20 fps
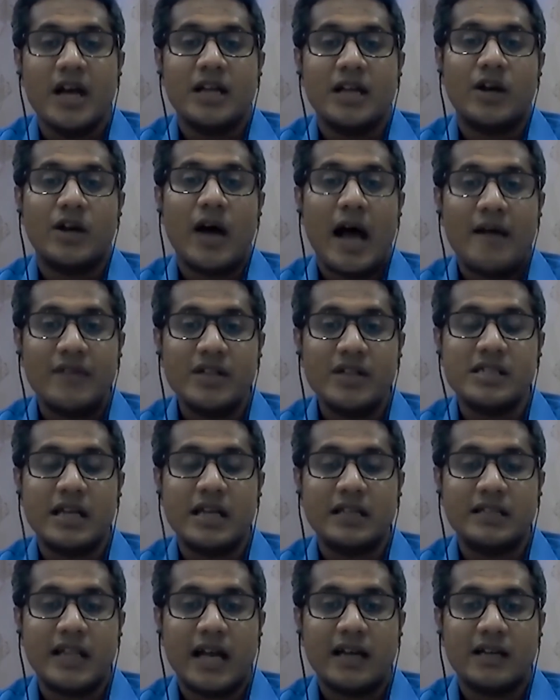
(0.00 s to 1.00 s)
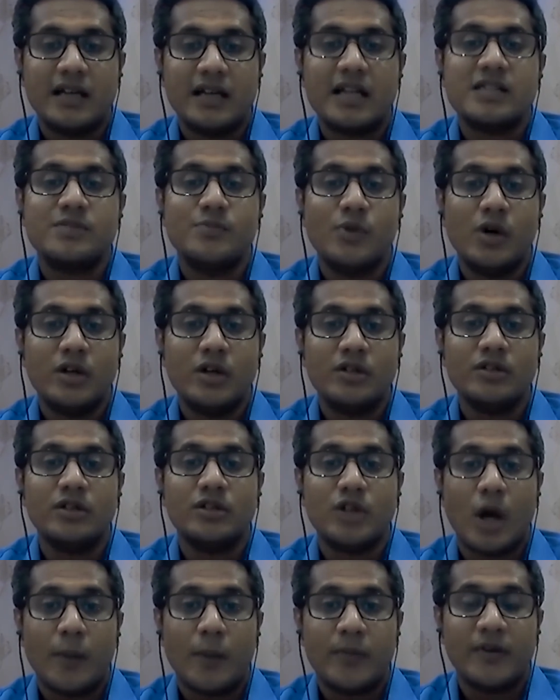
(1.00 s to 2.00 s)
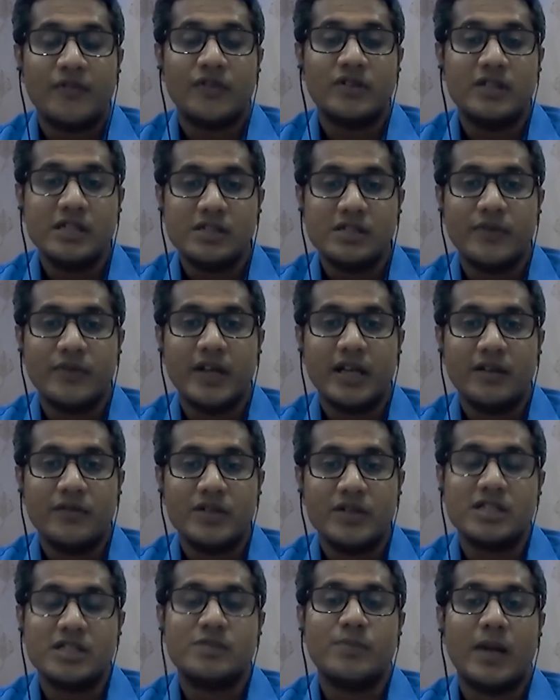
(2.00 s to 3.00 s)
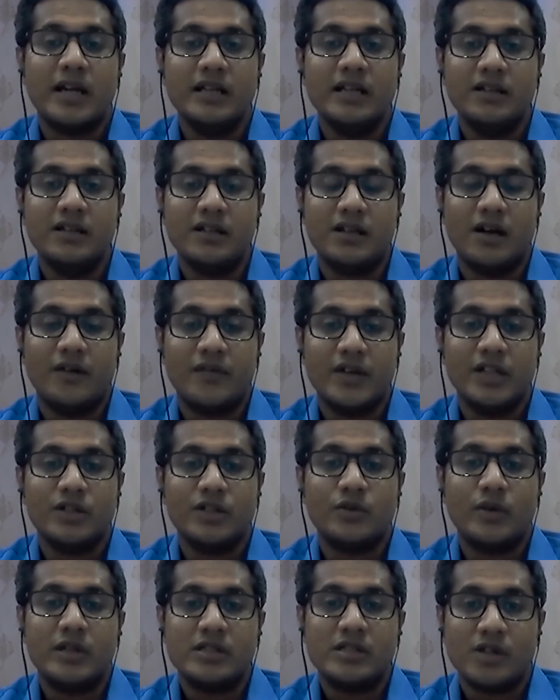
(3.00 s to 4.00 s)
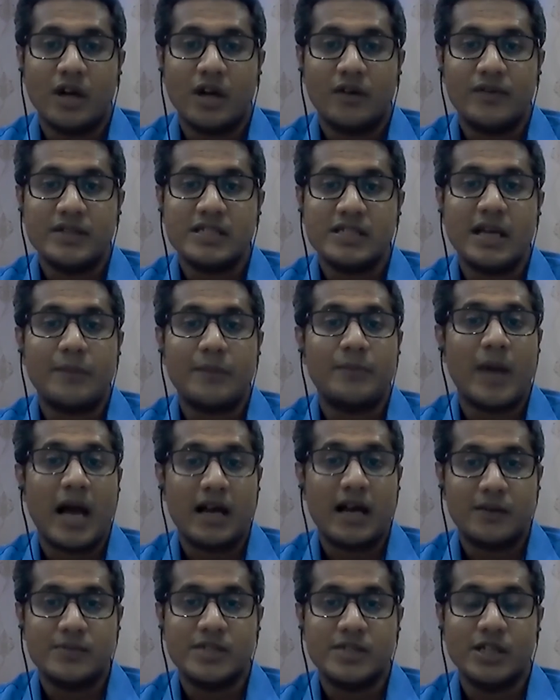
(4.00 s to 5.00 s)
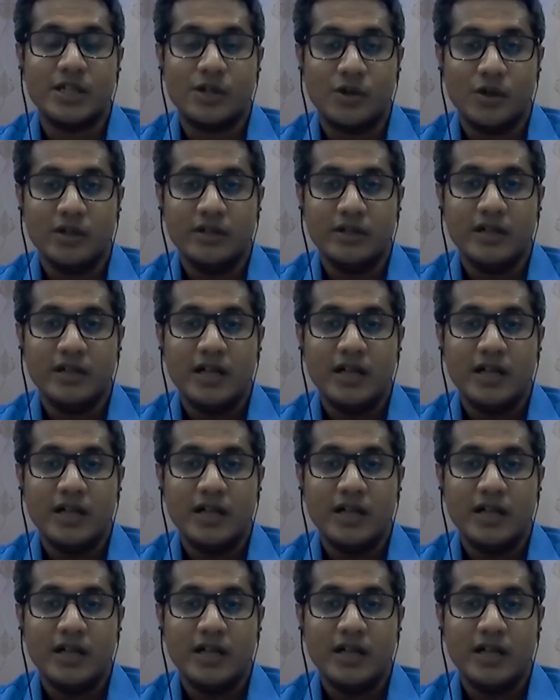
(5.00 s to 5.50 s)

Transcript: Now, having said that, let's move on to the topic for this week, which is money recovery through Insolvency and Bankruptcy Code.